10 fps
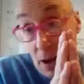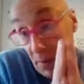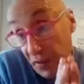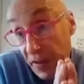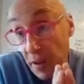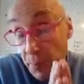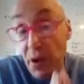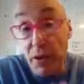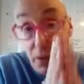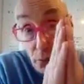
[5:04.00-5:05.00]
I'm going to say it
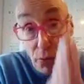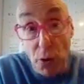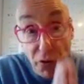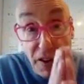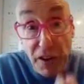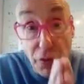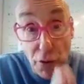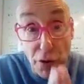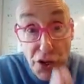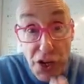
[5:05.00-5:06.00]
bluntly, who knows his or
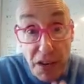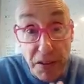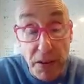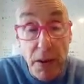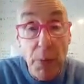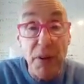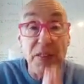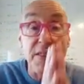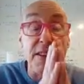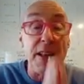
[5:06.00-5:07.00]
her shit. Because
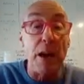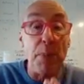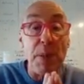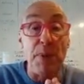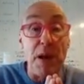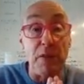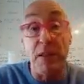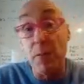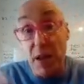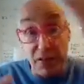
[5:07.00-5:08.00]
there's a lot of people out
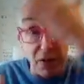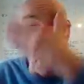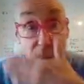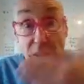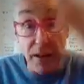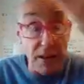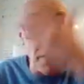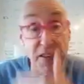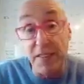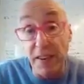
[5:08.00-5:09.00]
there masquerading as
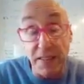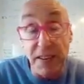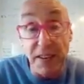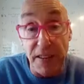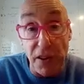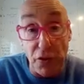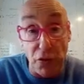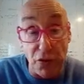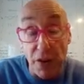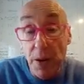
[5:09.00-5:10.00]
SAT
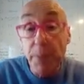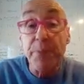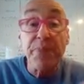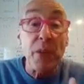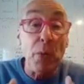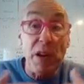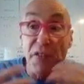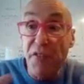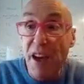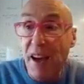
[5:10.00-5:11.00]
teachers when in
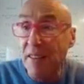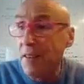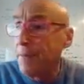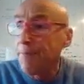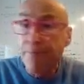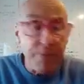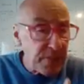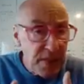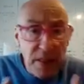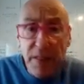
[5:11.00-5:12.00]
fact
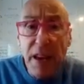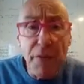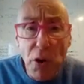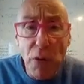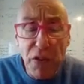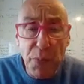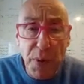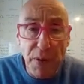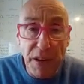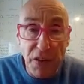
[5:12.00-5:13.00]
they have no
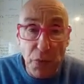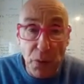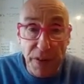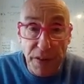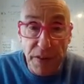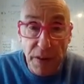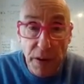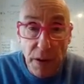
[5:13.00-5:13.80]
experience with it,